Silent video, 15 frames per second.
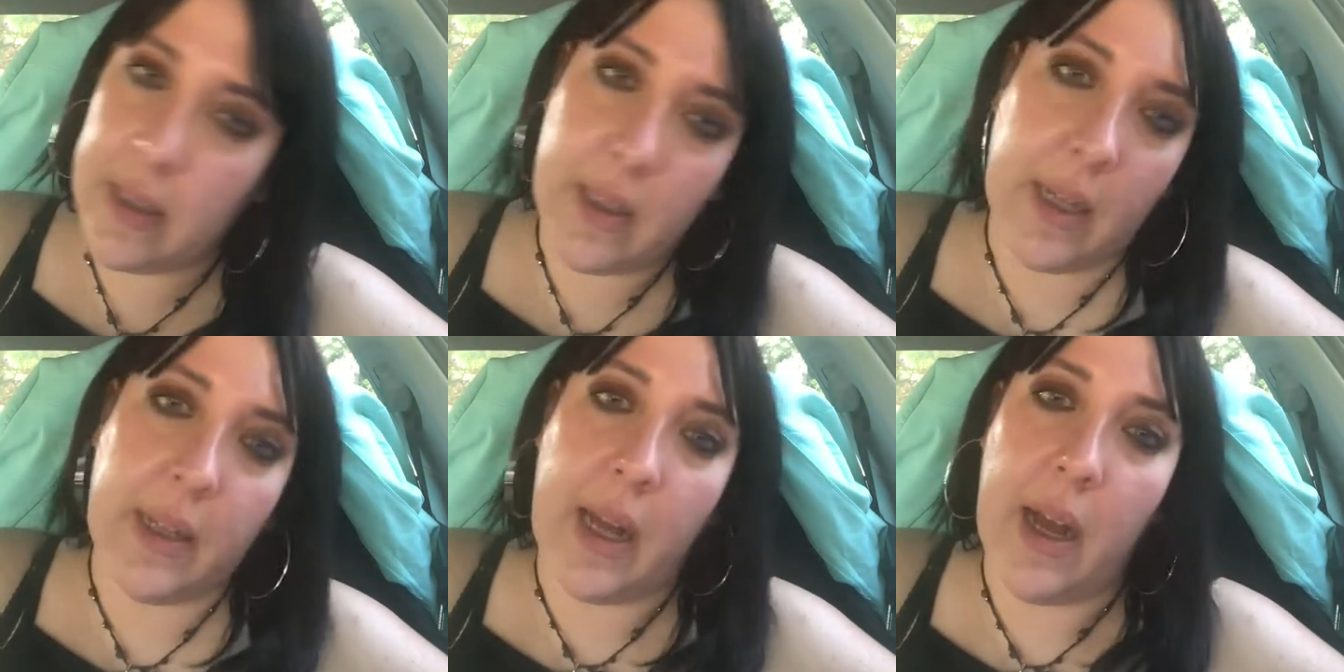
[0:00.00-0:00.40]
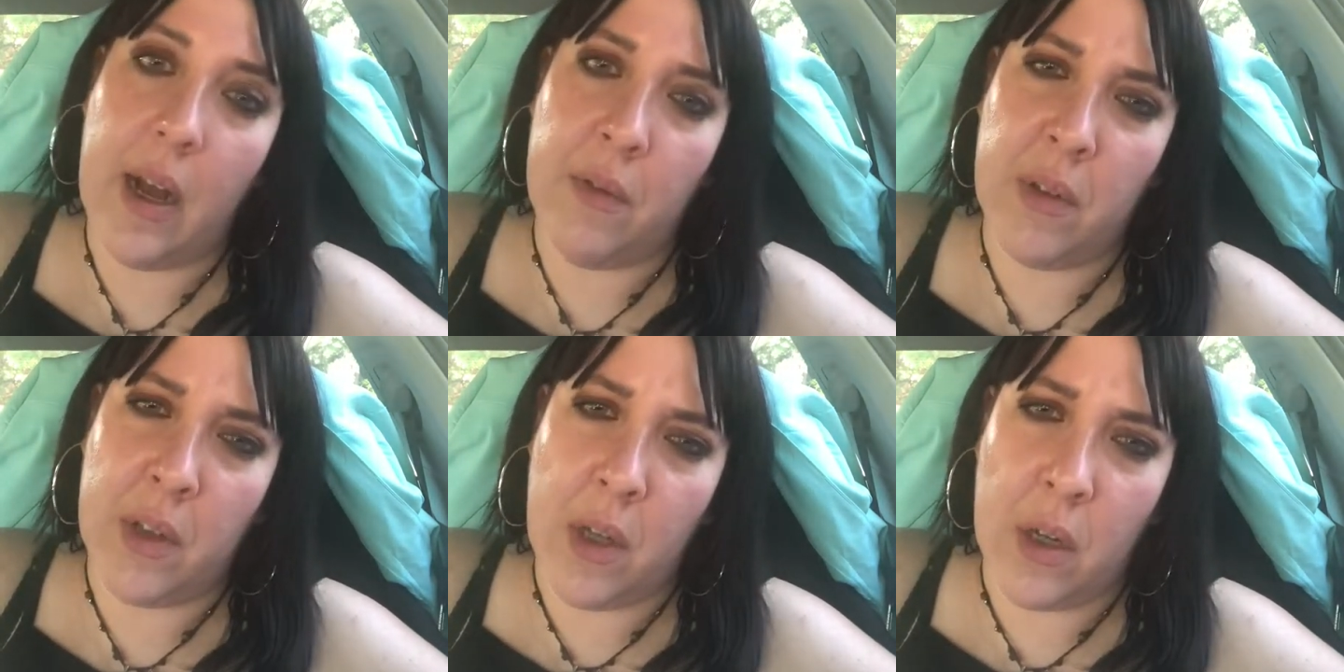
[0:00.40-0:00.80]
that I
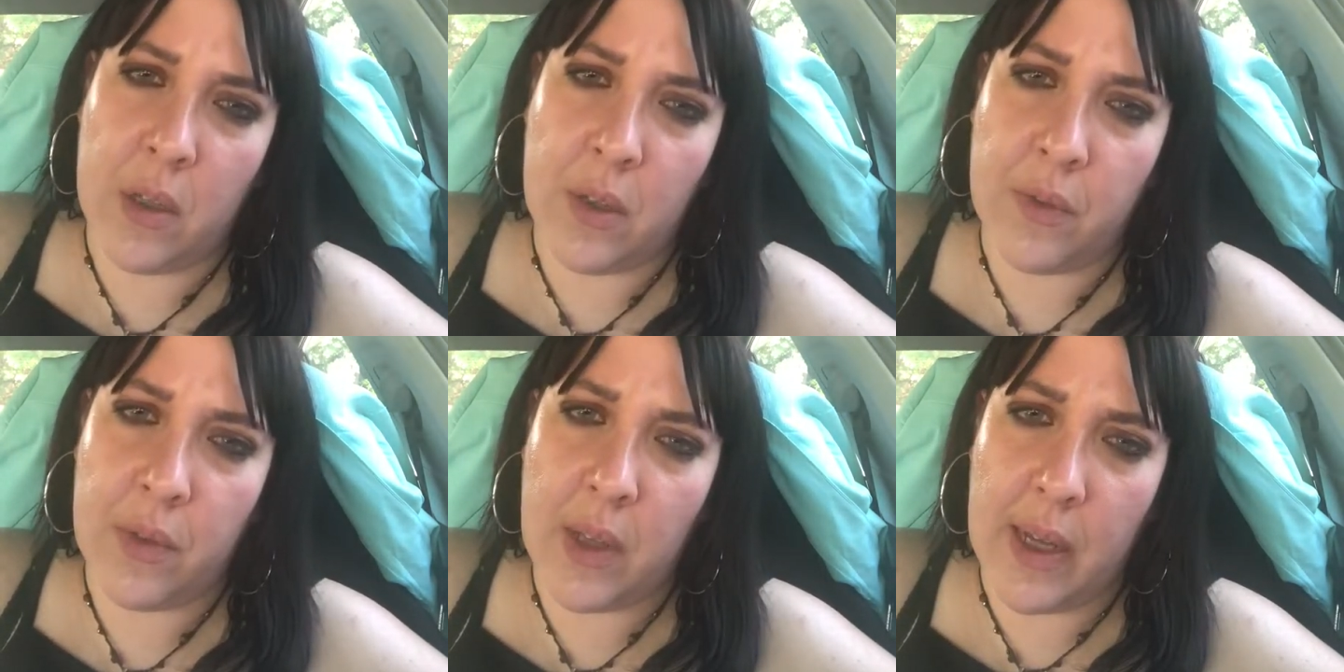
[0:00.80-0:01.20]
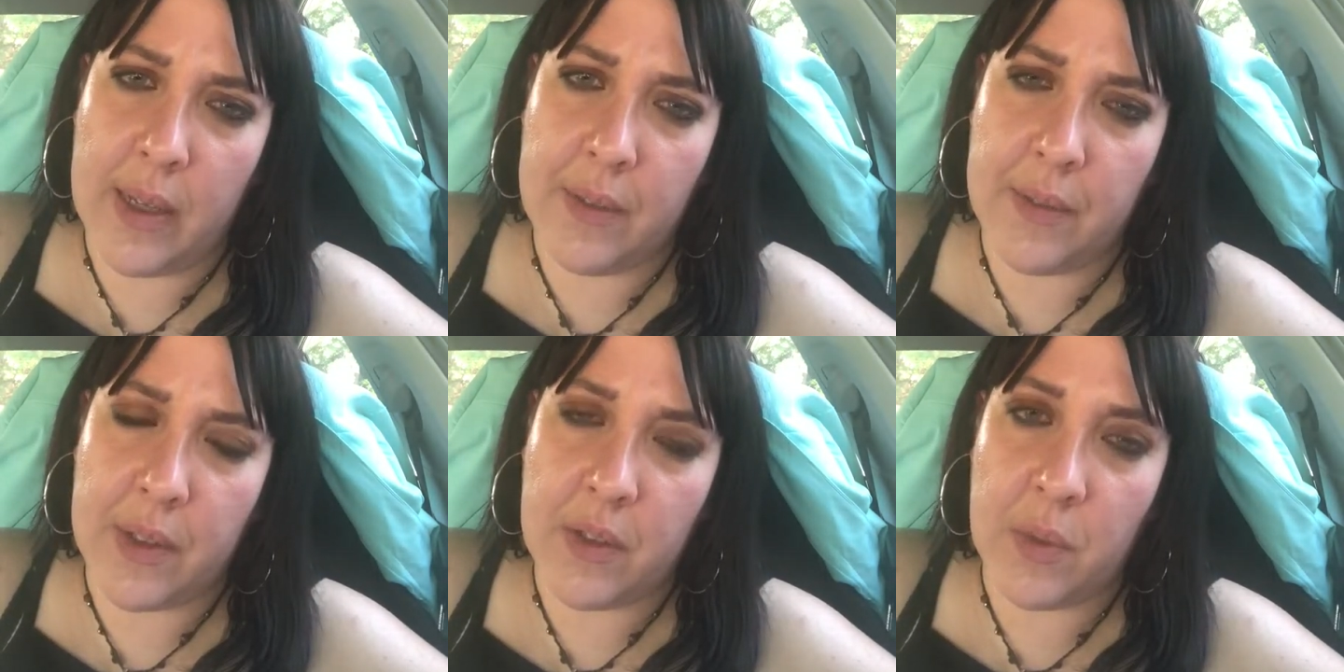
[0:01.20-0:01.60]
have a lot of
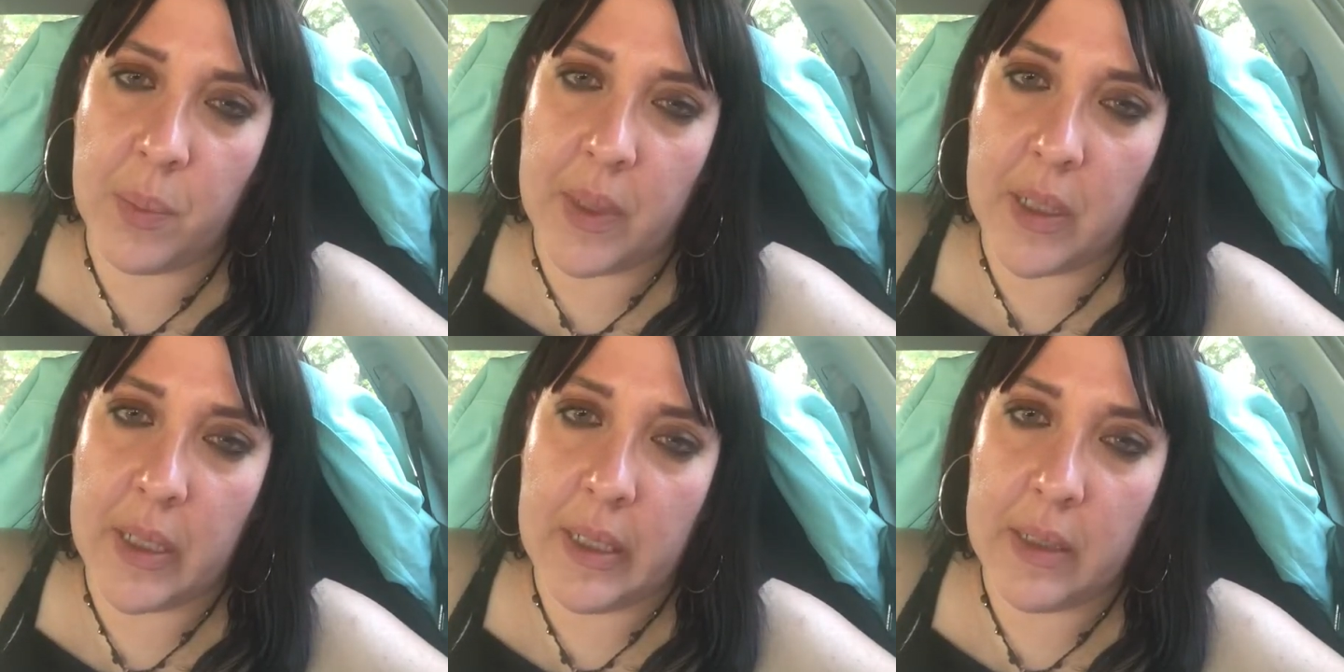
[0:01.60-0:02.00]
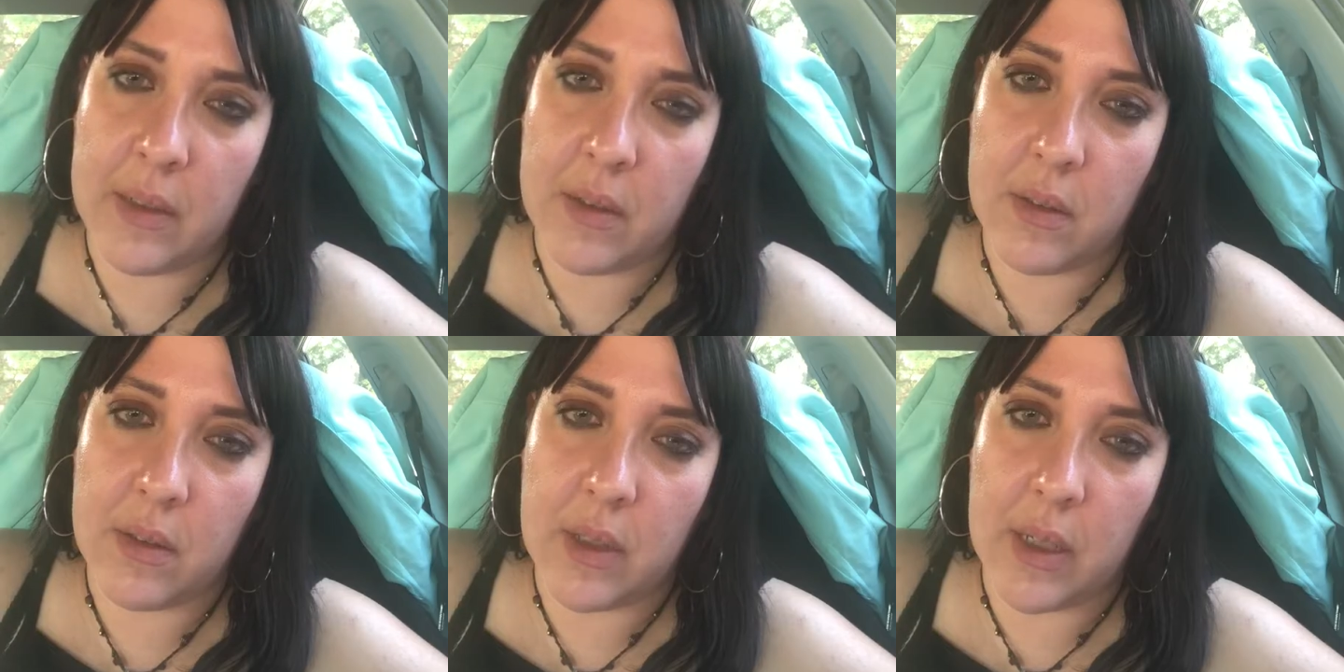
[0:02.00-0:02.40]
life
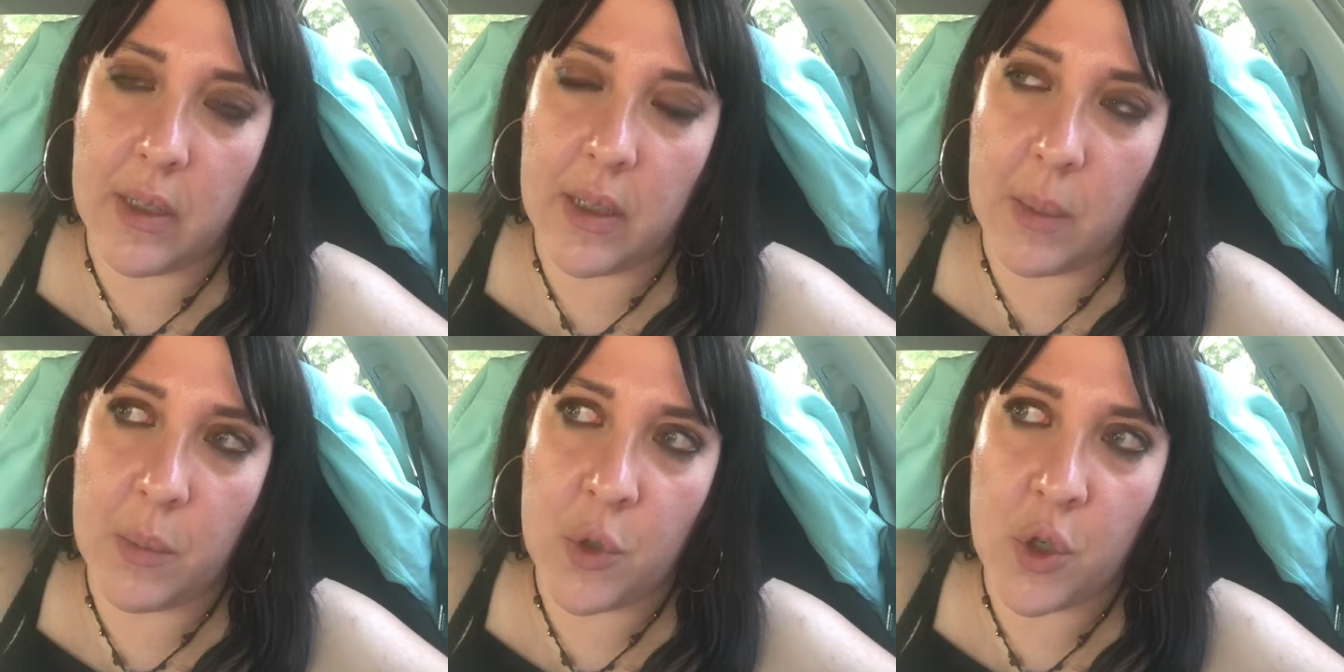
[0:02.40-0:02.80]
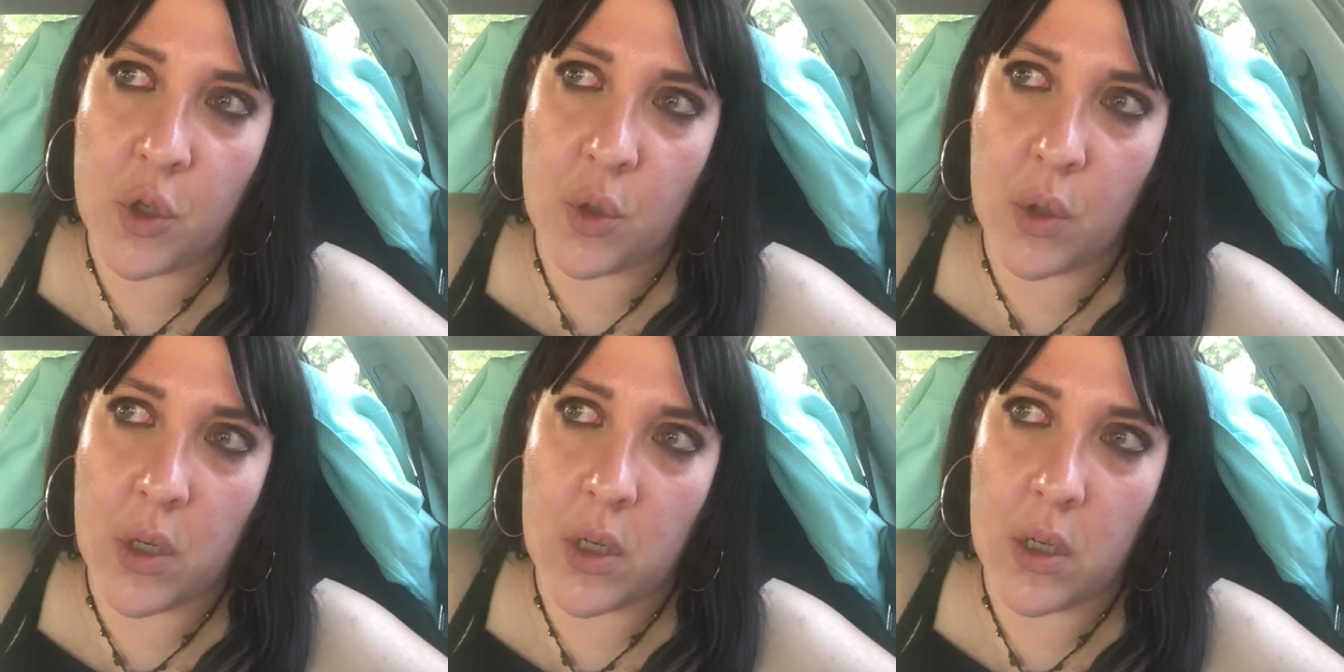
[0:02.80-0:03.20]
experience, and I'm
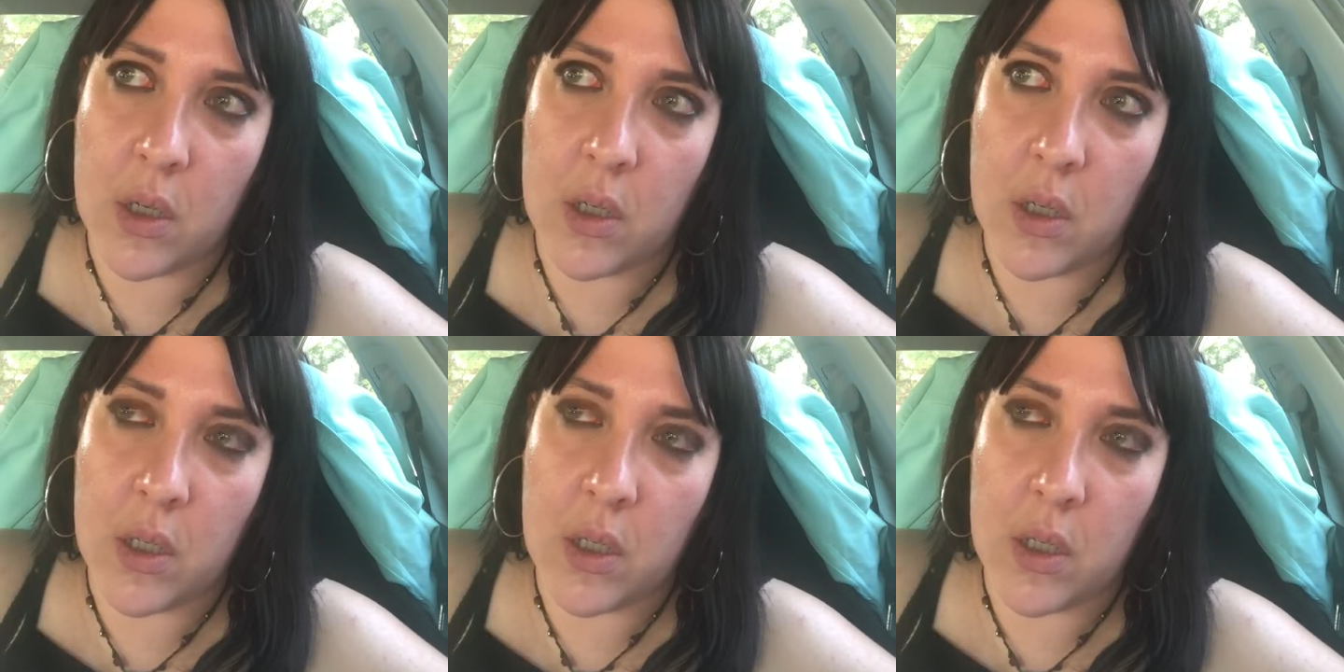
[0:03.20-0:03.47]
sure